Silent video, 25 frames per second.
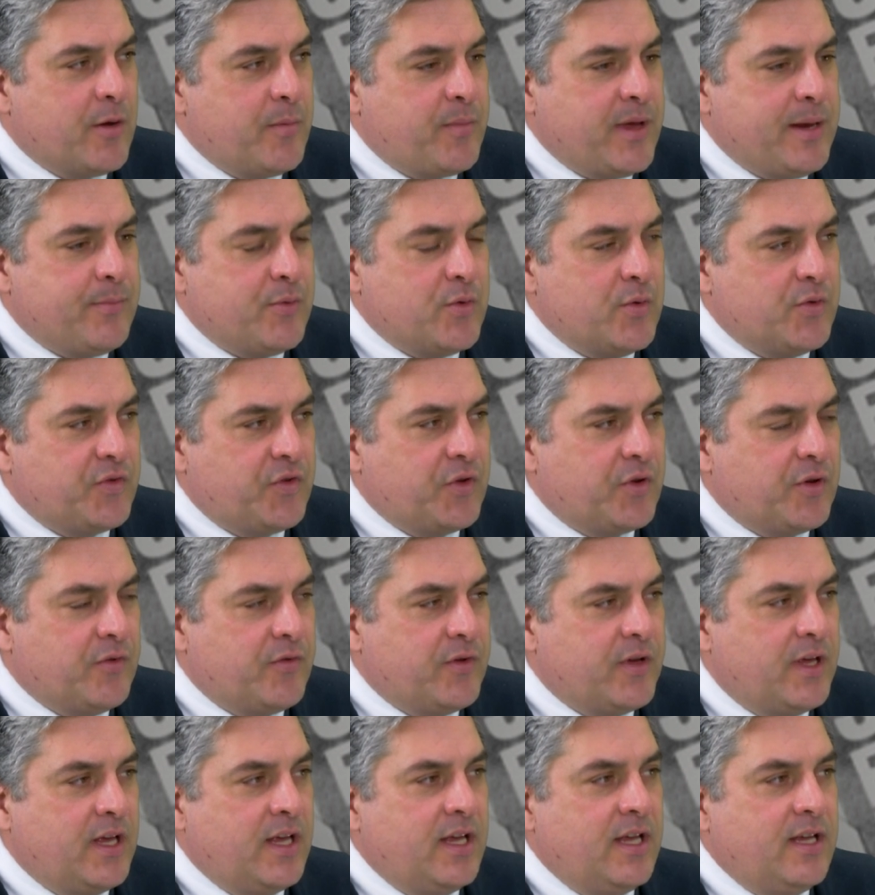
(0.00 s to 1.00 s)
people sort
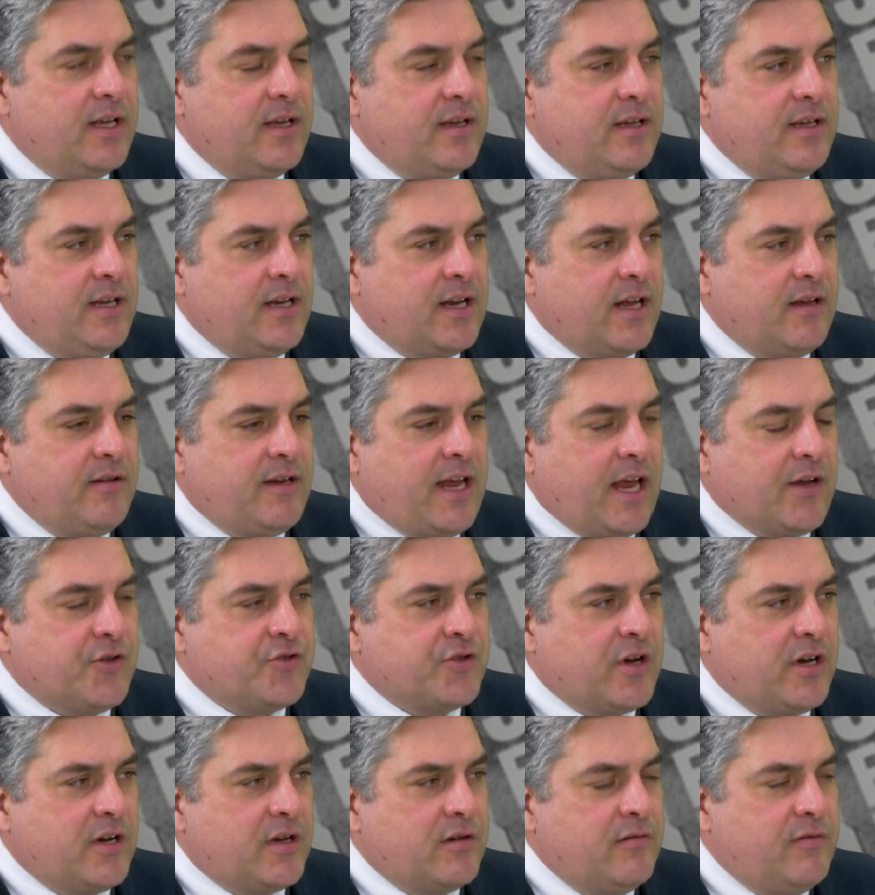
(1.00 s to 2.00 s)
of, you know, get
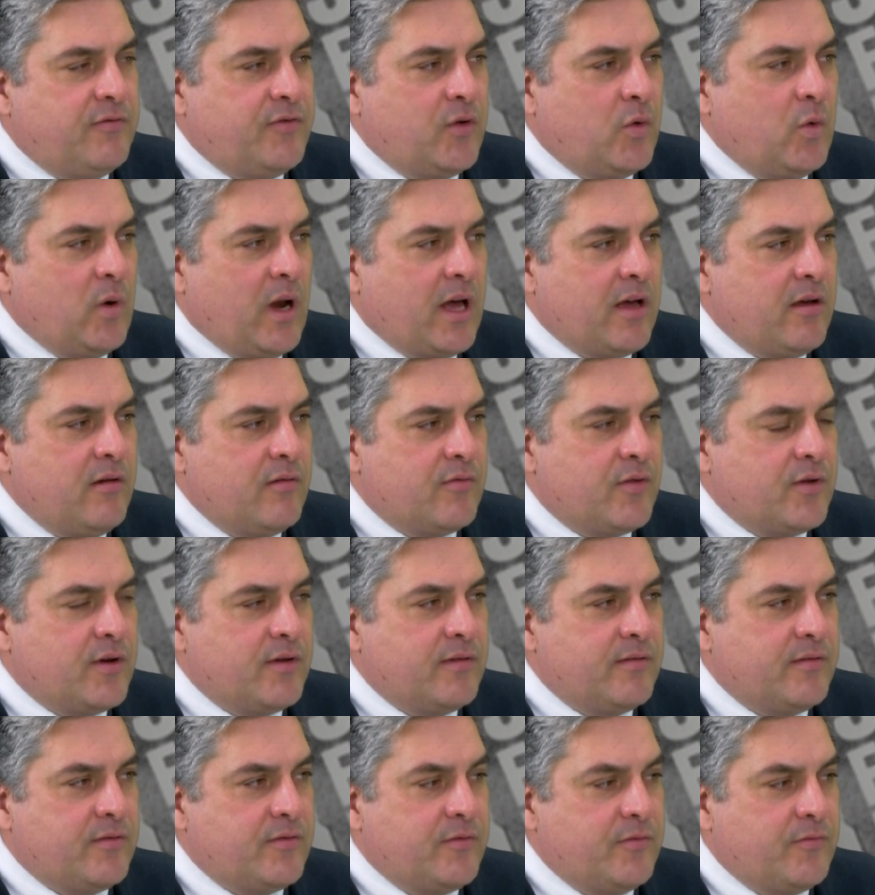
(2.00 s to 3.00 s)
drunk and fall over
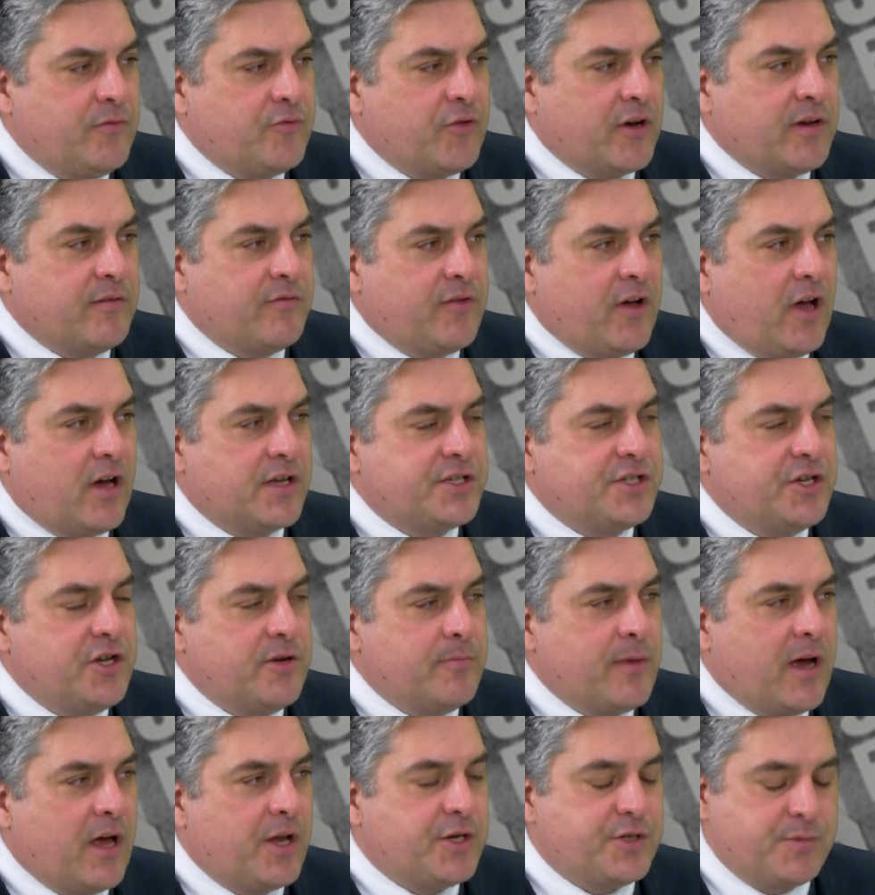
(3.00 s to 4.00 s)
and drink far too
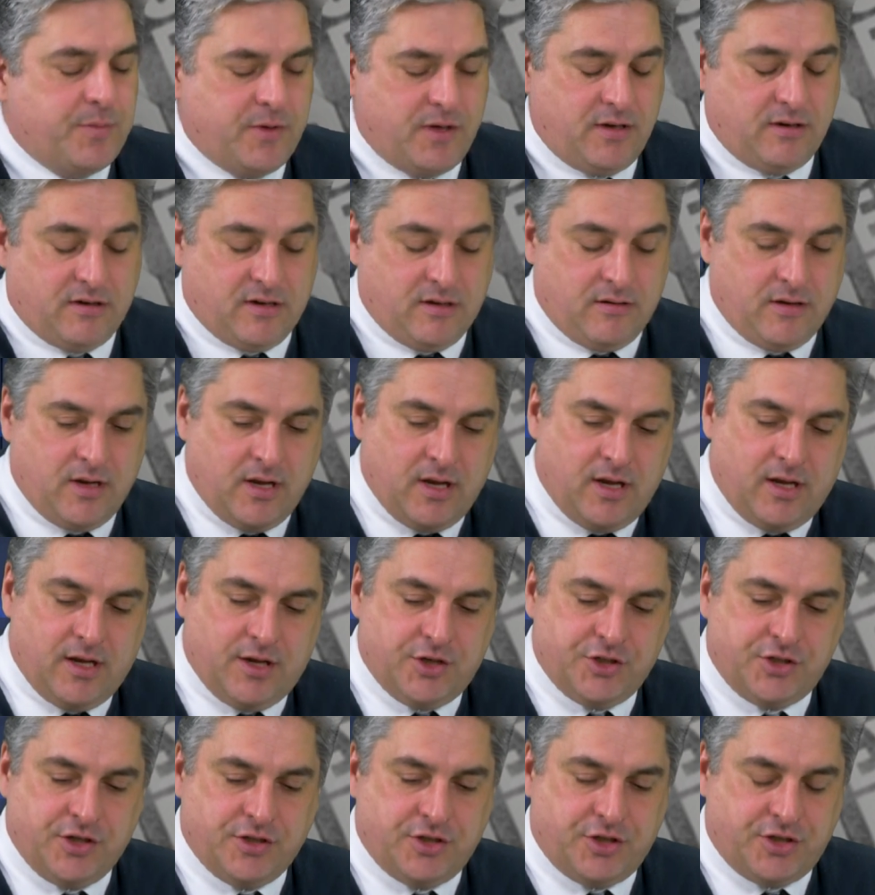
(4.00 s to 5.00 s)
much, but you know,
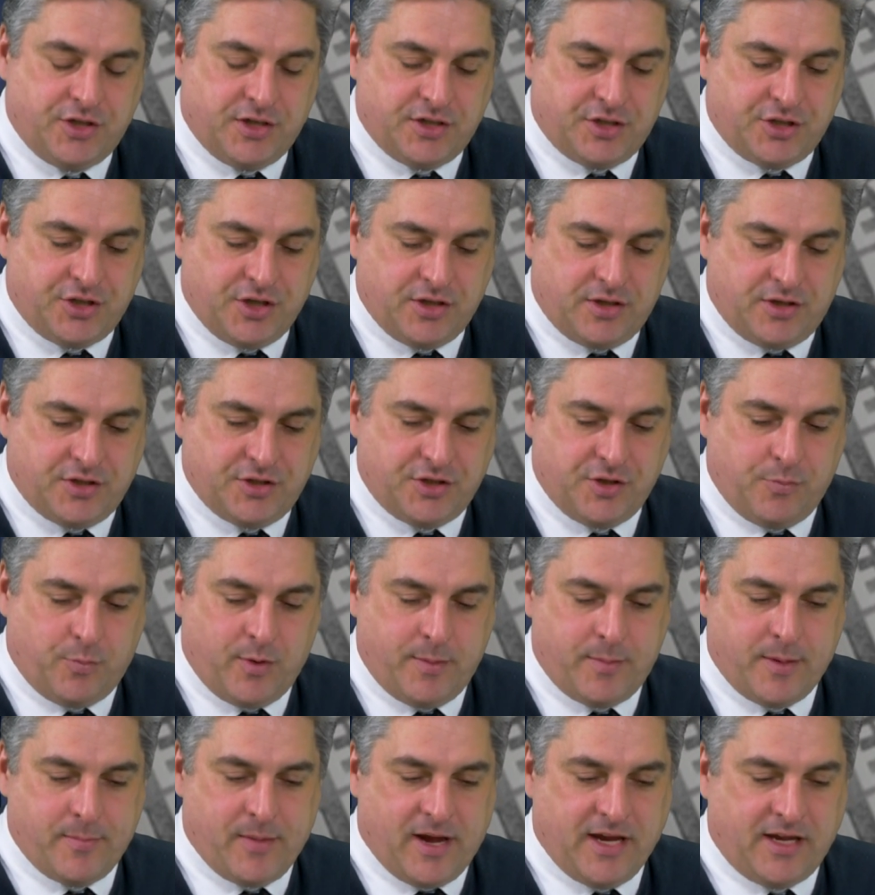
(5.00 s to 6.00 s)
should should should should
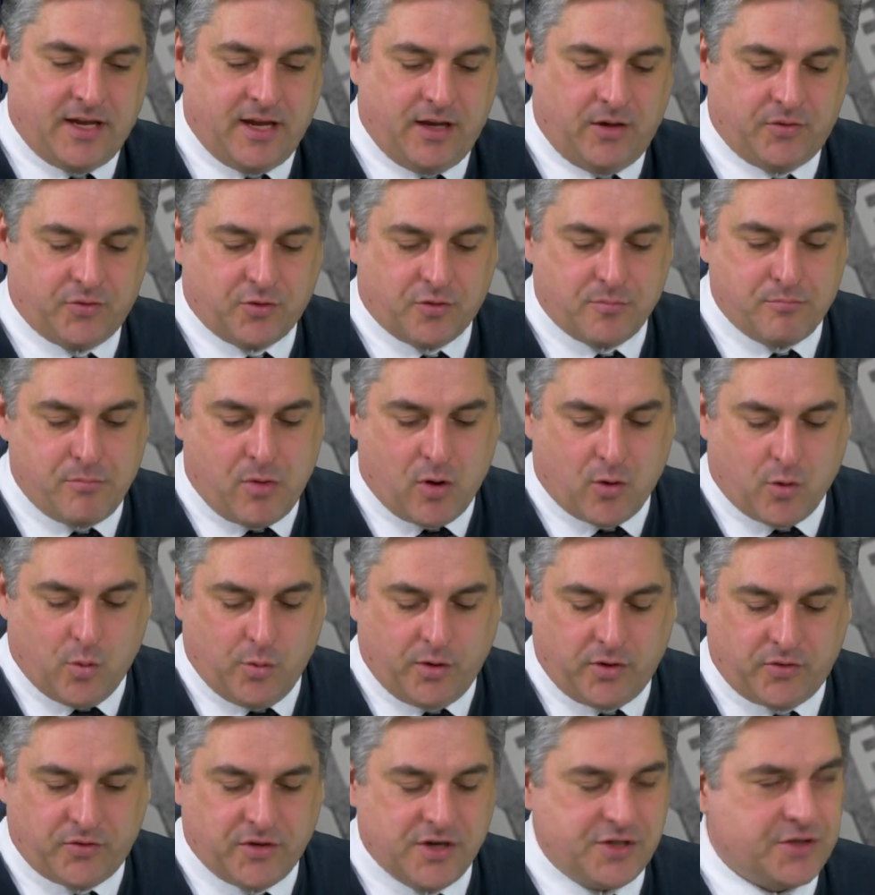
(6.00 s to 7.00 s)
we be making sort of moral
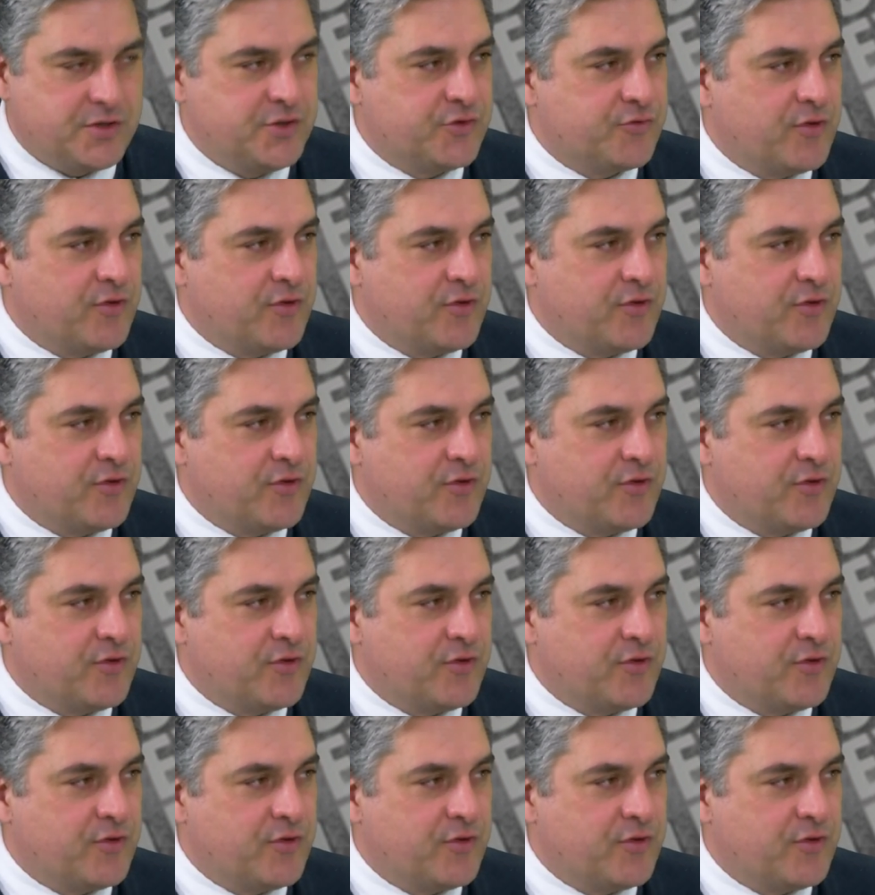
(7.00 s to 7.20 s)
decisions